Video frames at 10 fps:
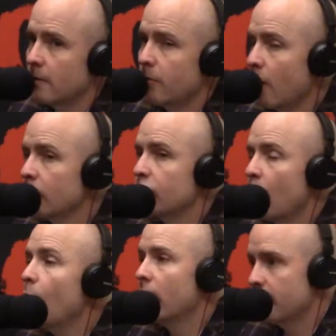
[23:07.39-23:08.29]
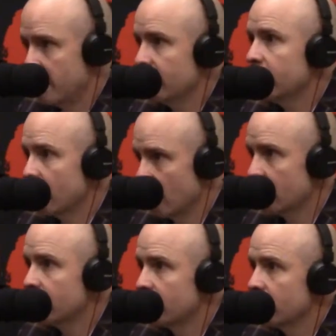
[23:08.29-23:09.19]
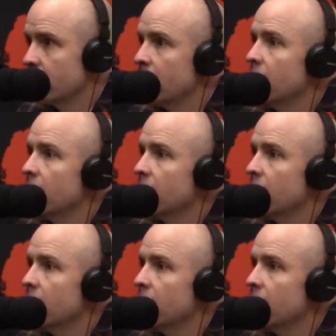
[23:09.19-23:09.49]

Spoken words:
bars don't want to pay for the artists.